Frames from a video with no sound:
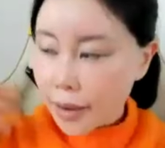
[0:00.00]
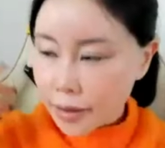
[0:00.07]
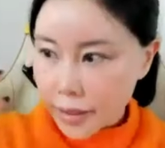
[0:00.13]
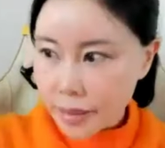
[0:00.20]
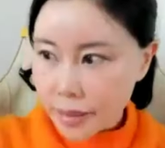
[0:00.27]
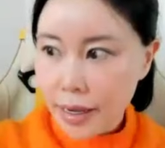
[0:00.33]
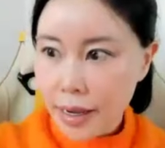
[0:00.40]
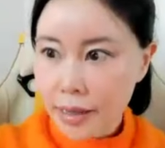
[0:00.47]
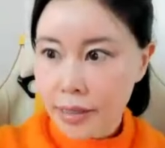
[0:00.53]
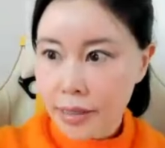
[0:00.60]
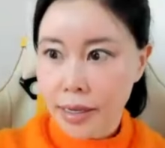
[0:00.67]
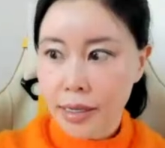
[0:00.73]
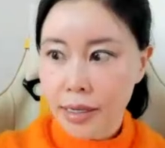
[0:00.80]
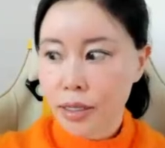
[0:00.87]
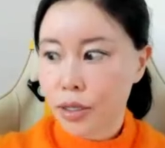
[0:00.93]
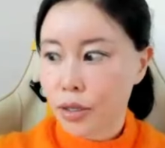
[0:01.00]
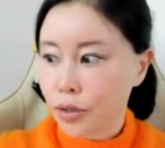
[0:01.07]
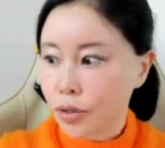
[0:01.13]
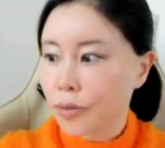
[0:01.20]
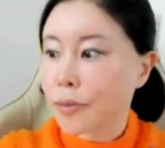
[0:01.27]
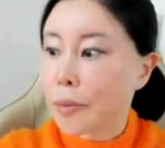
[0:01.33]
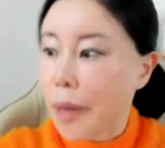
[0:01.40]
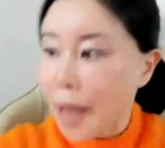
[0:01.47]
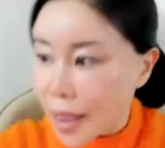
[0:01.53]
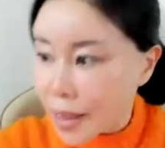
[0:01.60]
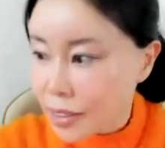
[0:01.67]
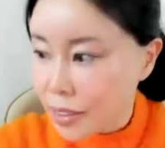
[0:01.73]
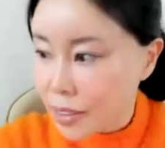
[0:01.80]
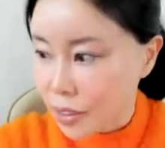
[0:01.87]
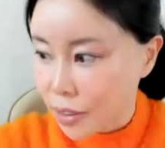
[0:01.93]
exercise is to
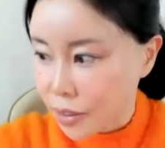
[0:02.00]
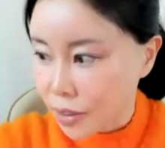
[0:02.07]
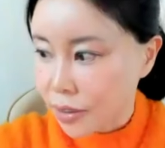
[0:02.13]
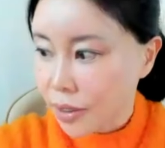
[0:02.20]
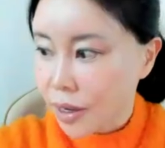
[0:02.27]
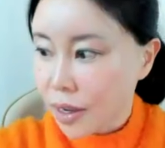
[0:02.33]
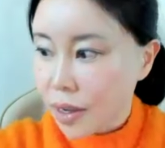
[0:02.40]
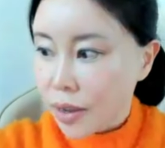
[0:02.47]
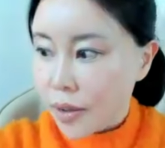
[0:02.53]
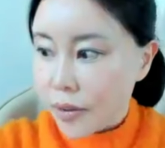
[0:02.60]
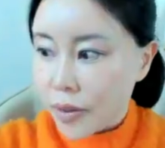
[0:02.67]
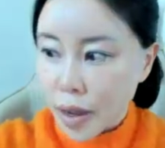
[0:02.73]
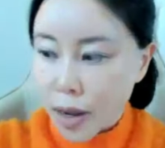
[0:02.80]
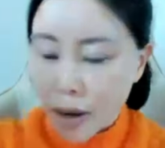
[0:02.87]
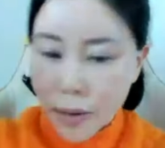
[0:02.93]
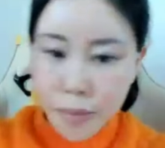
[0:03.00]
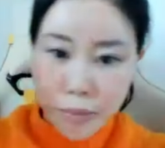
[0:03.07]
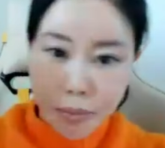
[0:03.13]
master the